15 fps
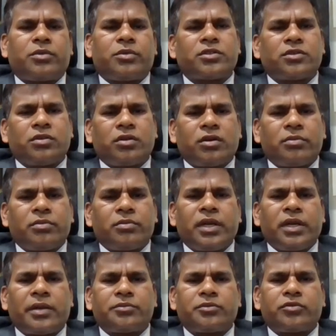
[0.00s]
It must
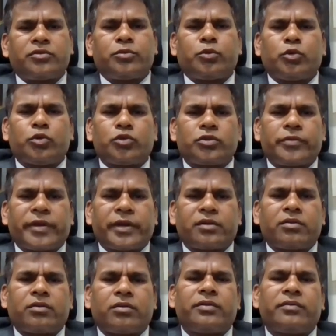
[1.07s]
not be left to
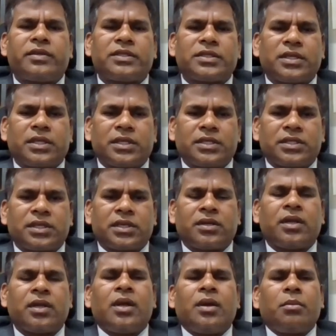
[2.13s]
post facto
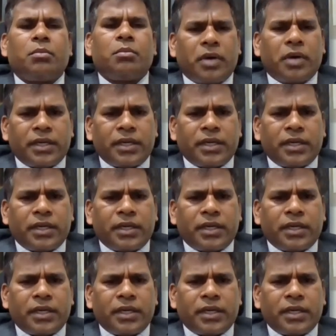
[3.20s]
investigation,